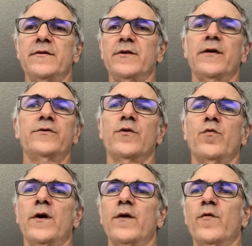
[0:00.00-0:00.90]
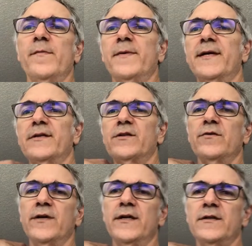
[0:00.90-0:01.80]
juncture where we begin
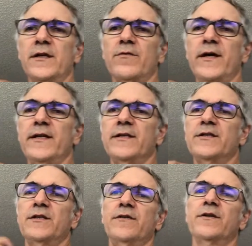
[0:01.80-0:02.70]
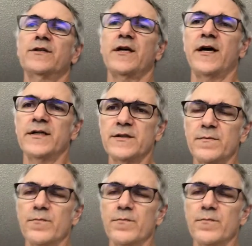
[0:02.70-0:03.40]
to integrate and synthesize